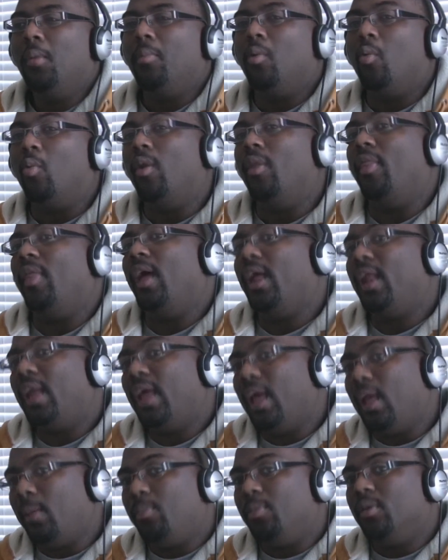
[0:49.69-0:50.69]
But when that
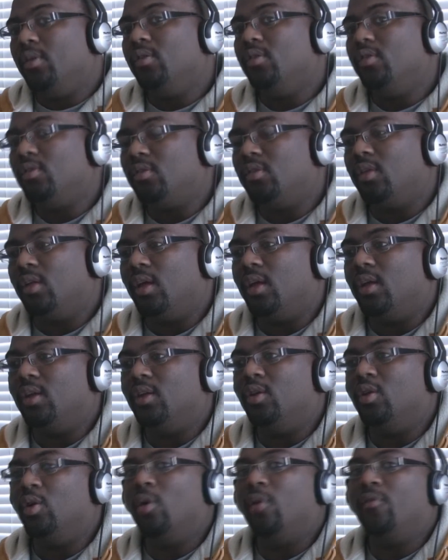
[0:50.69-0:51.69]
happens,
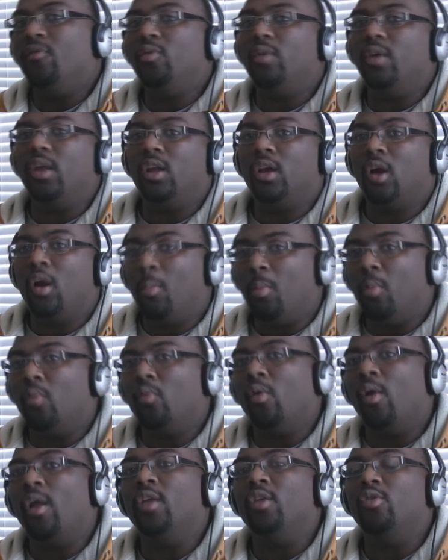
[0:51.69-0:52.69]
then, if you get a
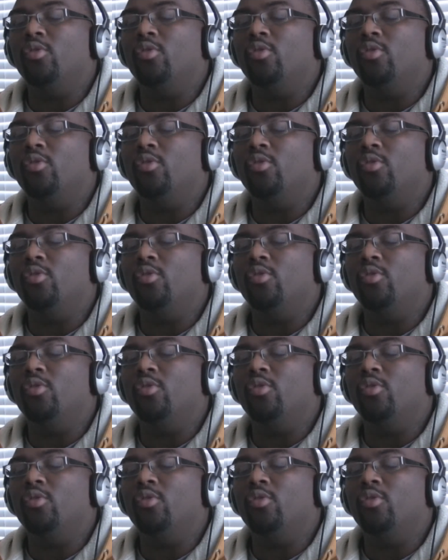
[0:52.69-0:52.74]
couple right,